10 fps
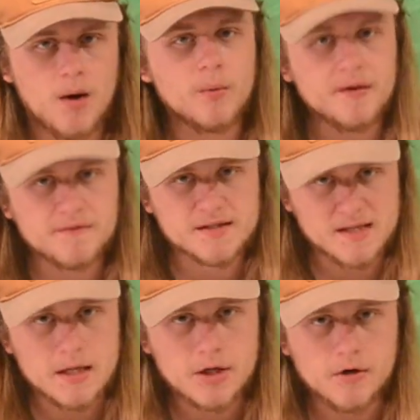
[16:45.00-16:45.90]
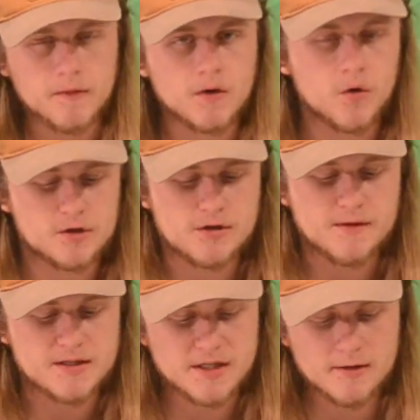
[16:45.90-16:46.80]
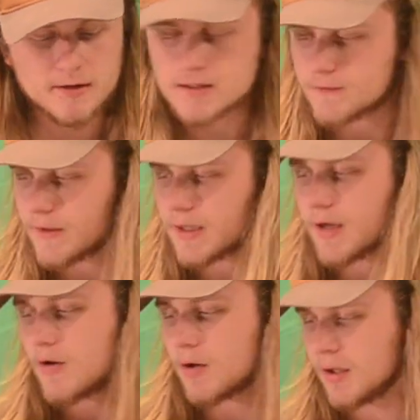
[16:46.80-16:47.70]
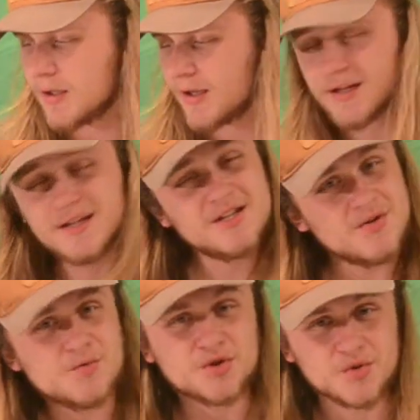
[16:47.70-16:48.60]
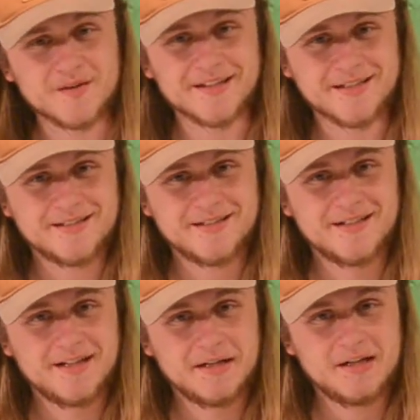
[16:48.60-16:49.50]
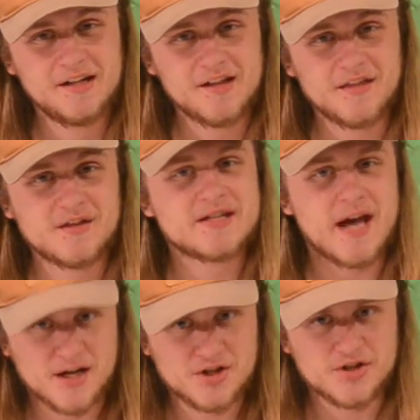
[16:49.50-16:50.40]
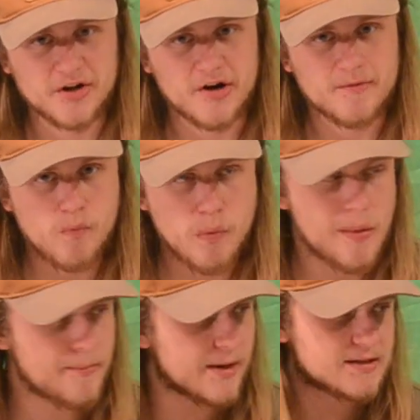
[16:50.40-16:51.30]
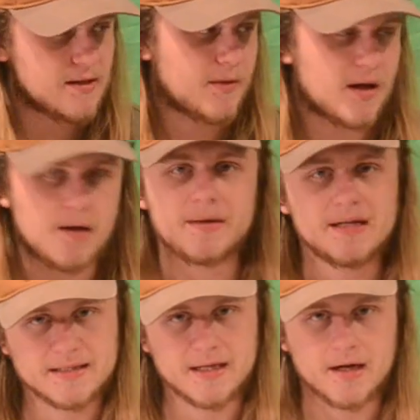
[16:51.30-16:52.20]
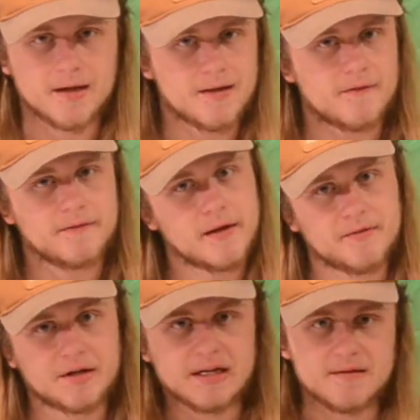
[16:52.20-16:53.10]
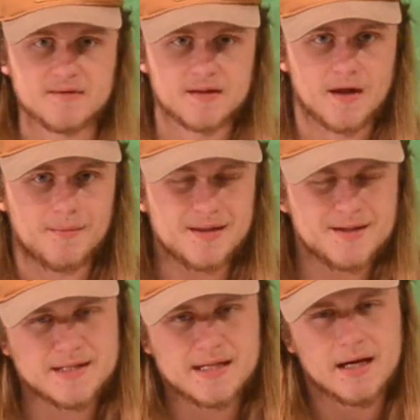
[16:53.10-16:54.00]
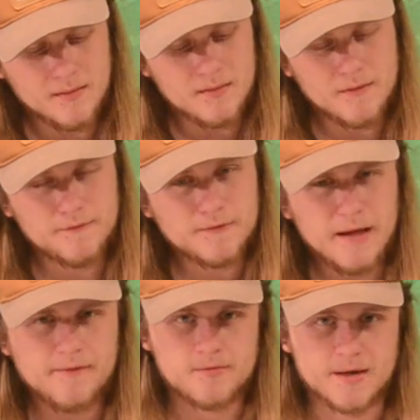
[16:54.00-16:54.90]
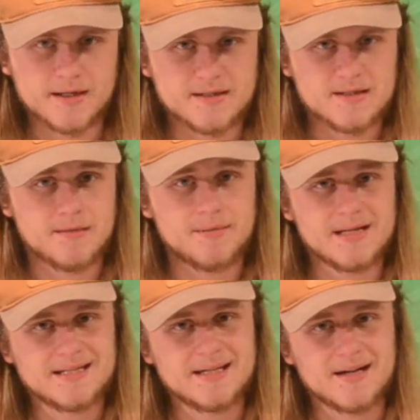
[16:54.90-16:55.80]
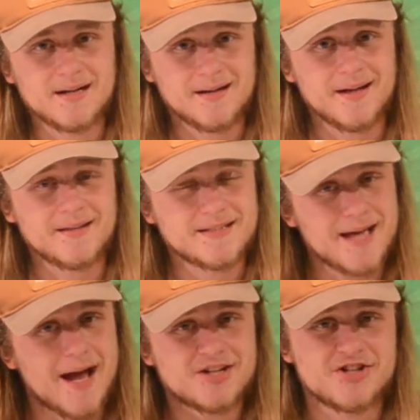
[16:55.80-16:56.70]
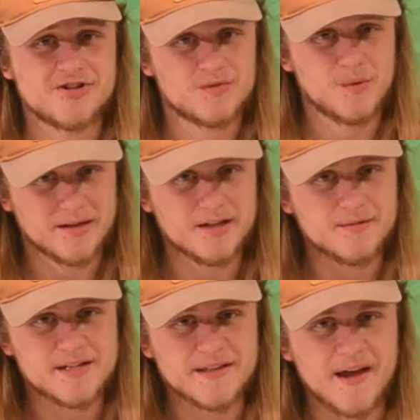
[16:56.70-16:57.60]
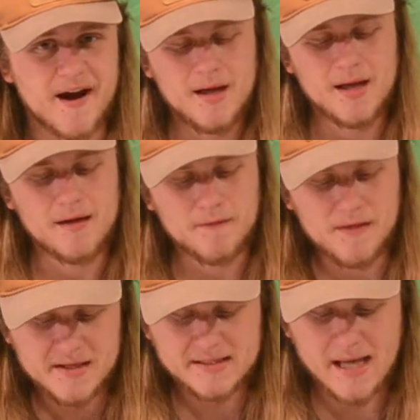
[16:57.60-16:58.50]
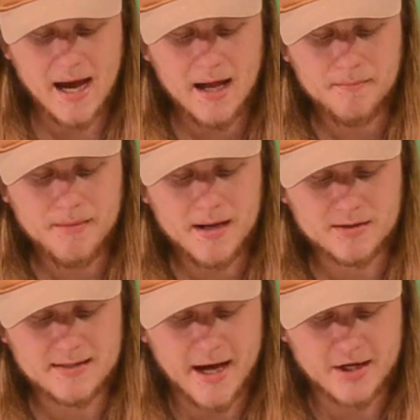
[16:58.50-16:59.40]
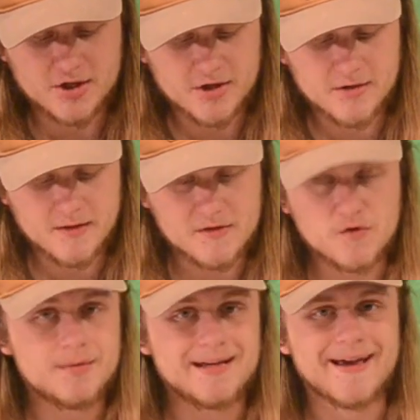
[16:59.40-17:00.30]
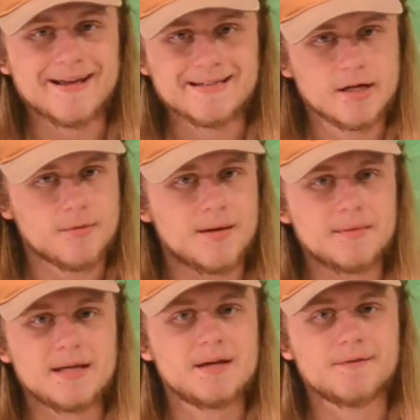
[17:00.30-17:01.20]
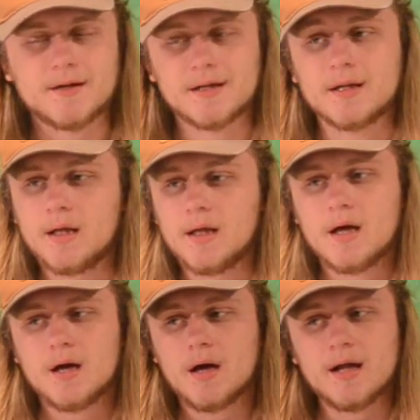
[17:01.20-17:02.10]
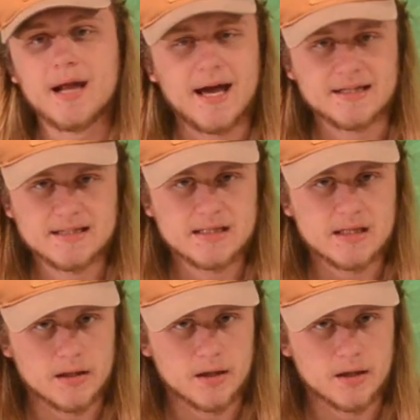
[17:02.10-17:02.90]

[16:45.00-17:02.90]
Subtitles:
we've seen over the course of this tier list video, usually the texture makes something a B tier and then the flavor keeps it there. But this time, the flavor makes this a B tier and the texture is what keeps it there. If this had a better texture, this would be an A tier, maybe even an S tier.